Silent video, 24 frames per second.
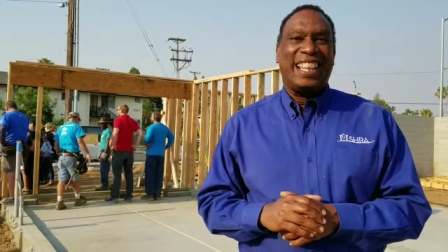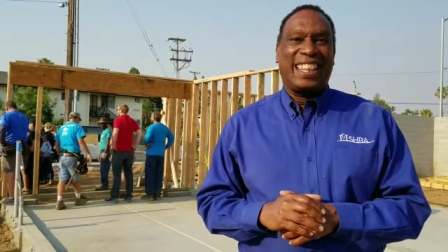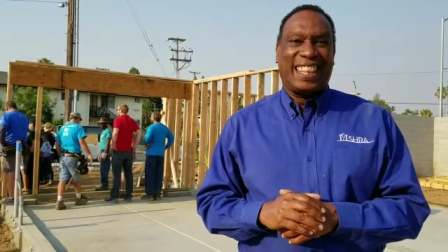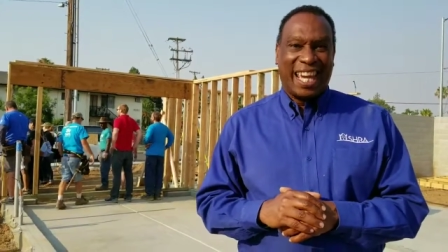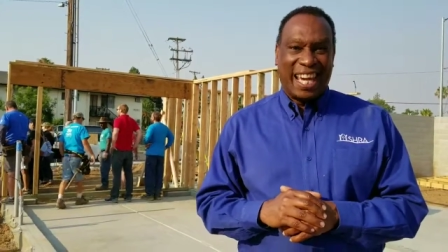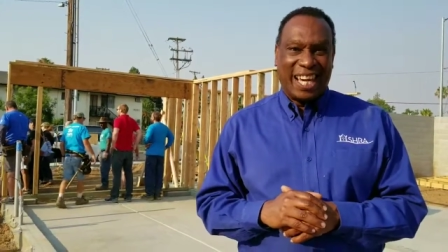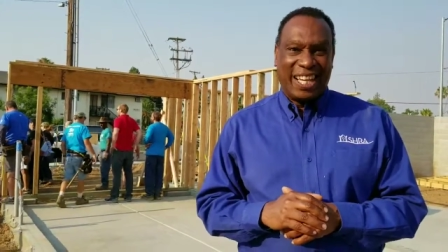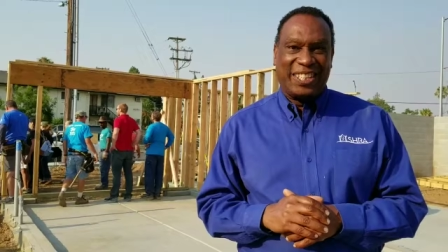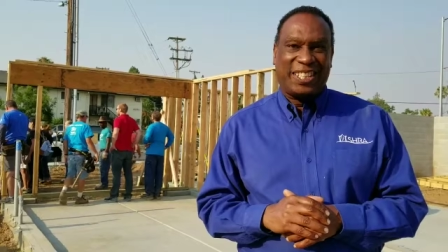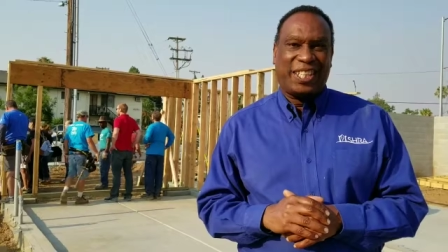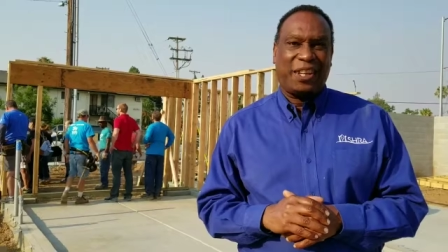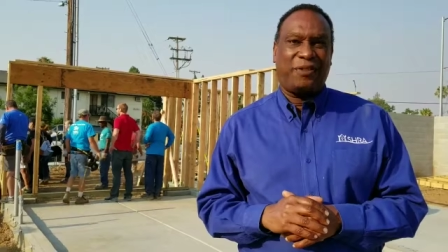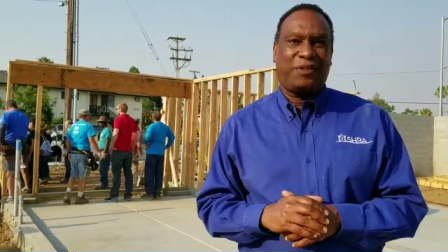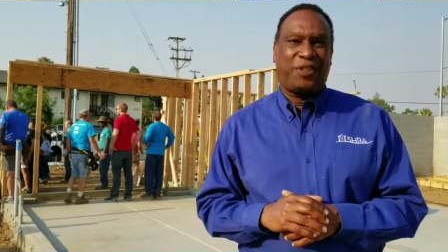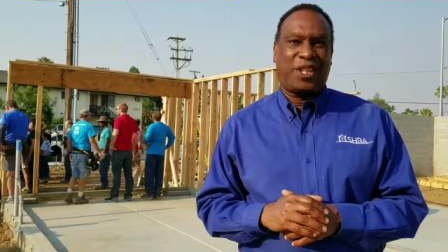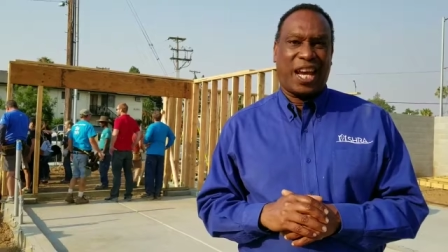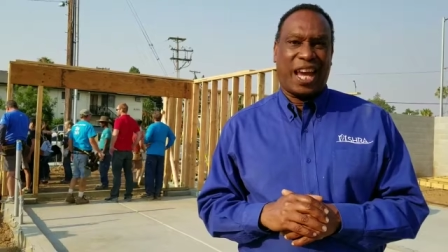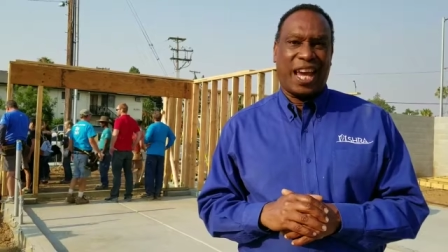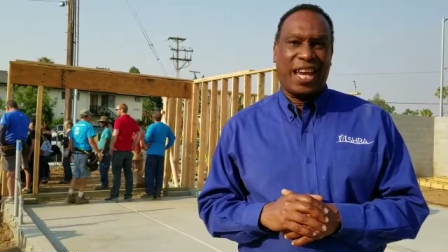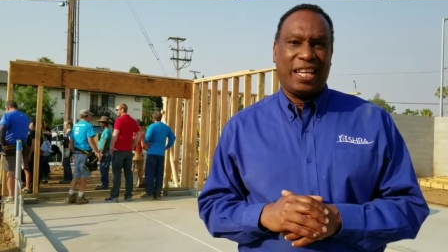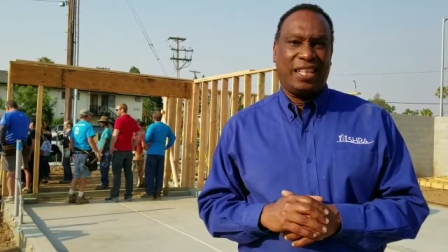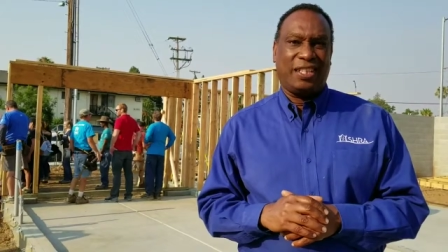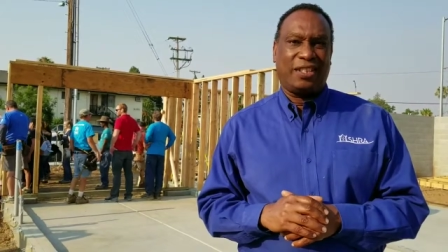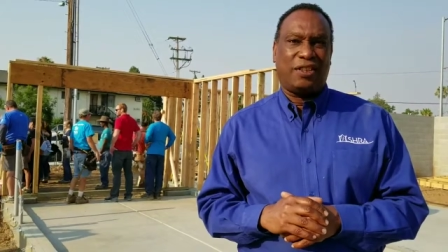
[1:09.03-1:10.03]
things have
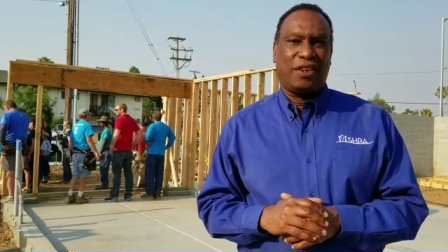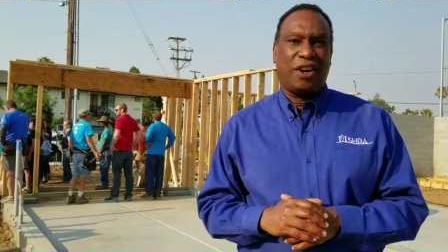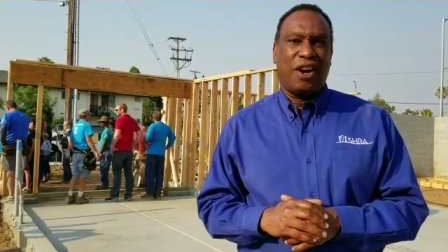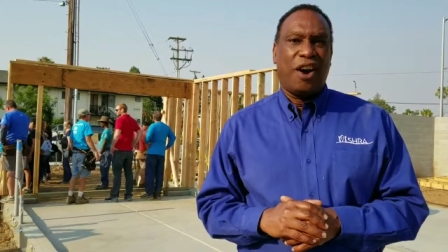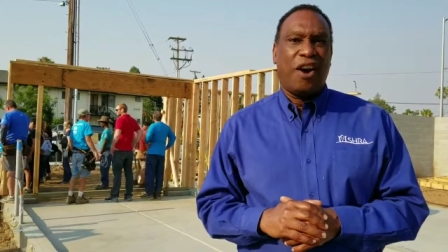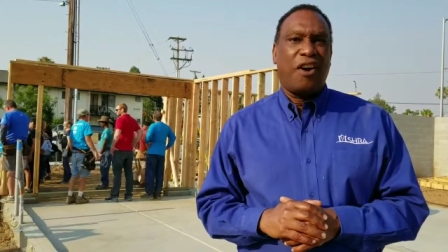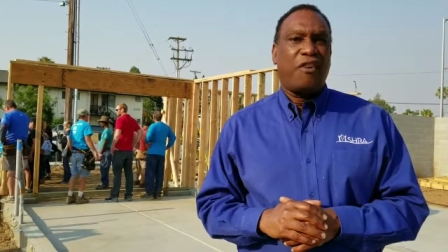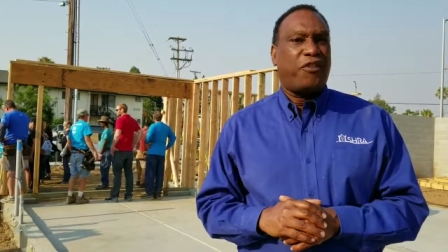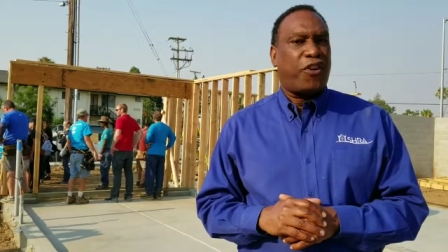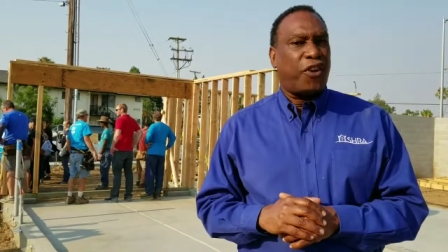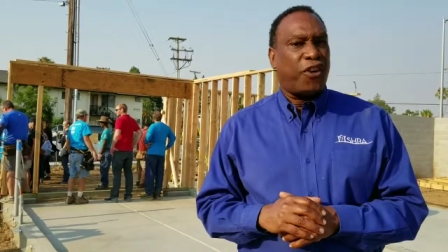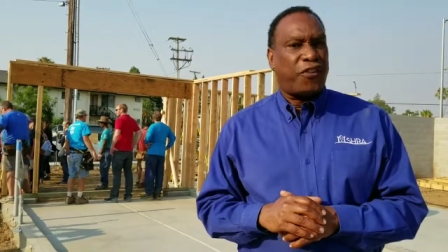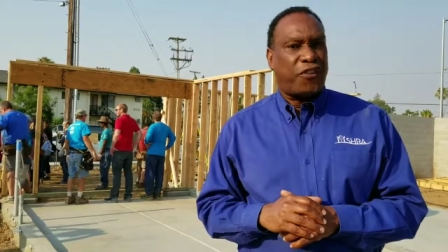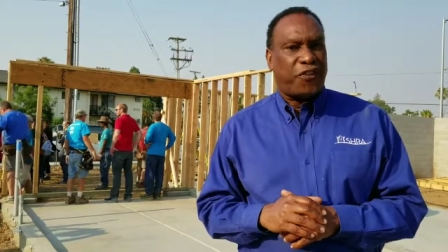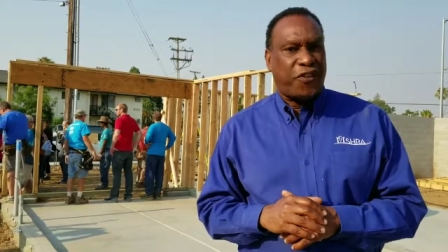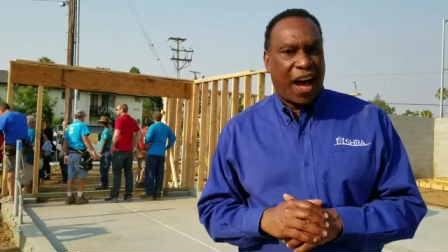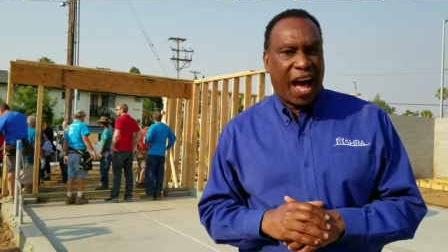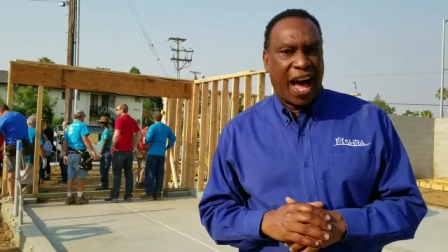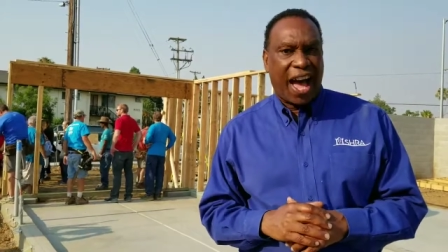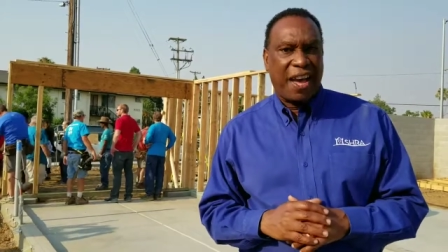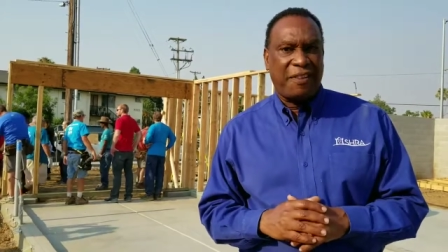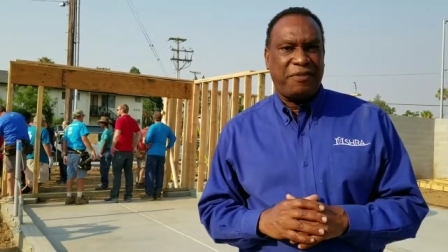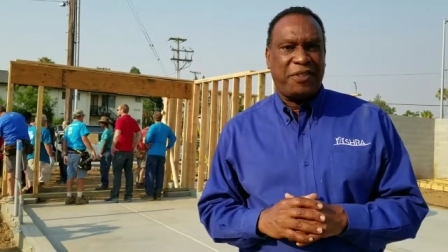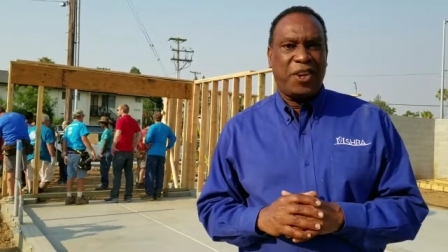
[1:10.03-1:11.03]
changed for
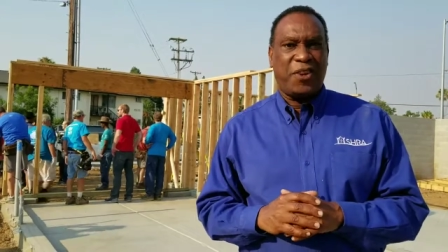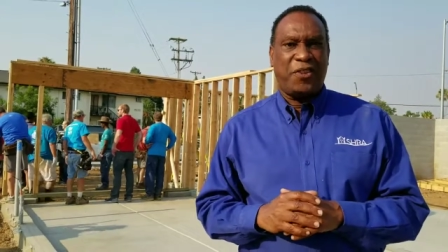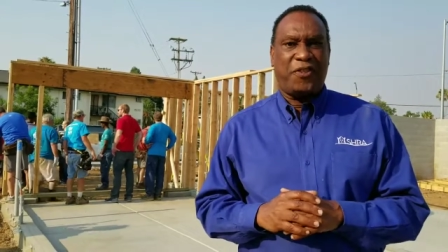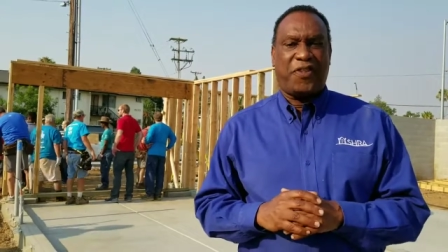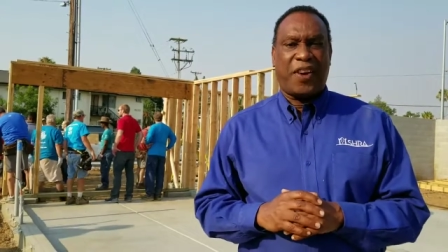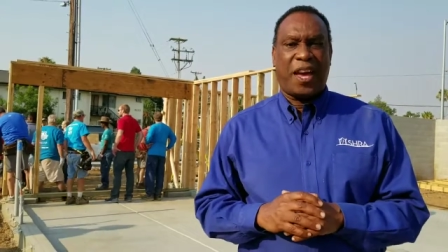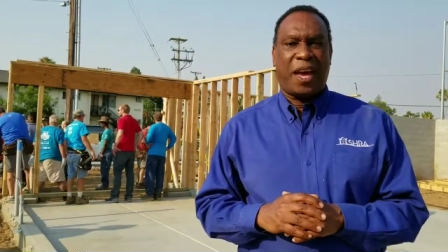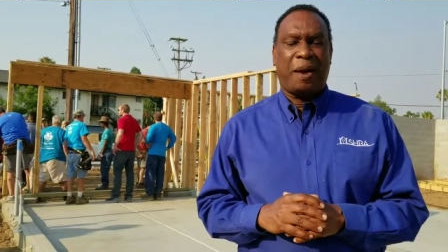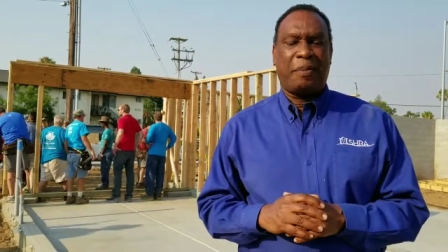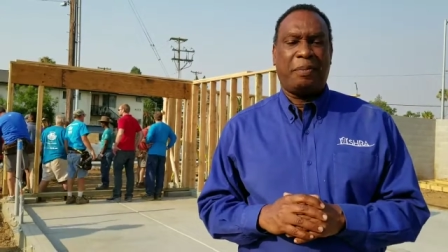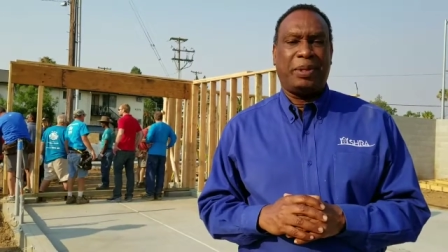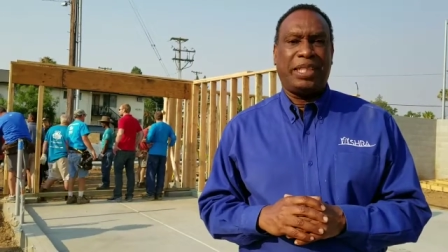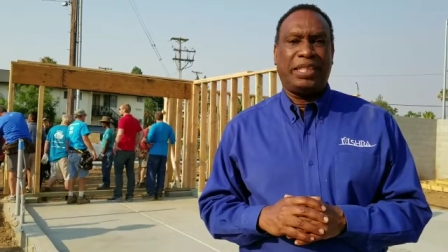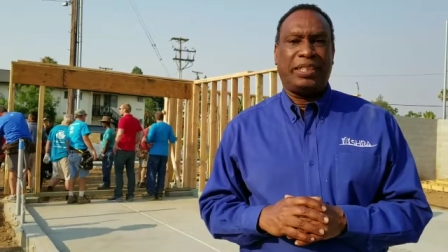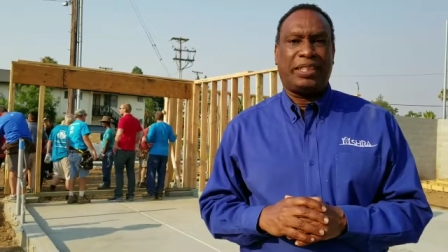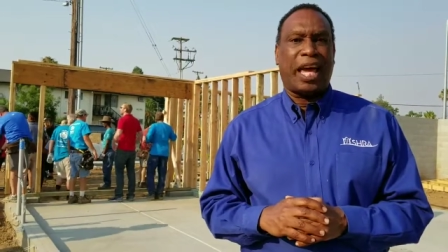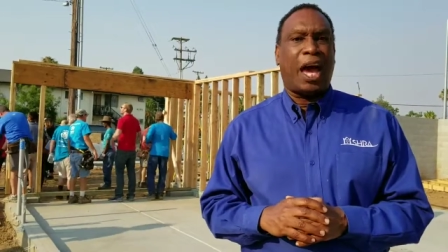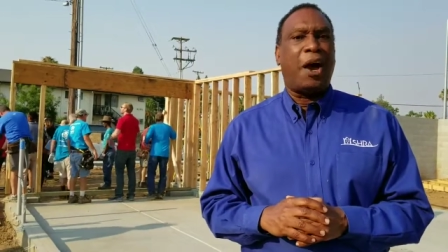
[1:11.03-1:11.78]
five new families,